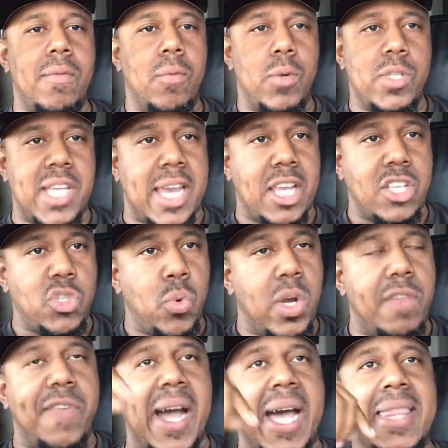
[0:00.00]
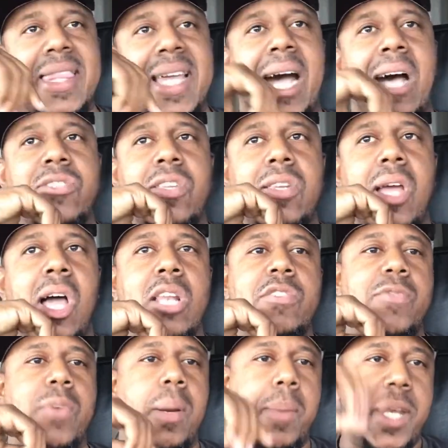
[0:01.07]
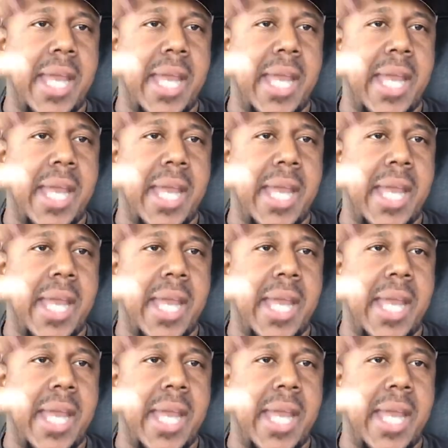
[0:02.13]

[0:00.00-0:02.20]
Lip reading: we're taking $25,000 from it.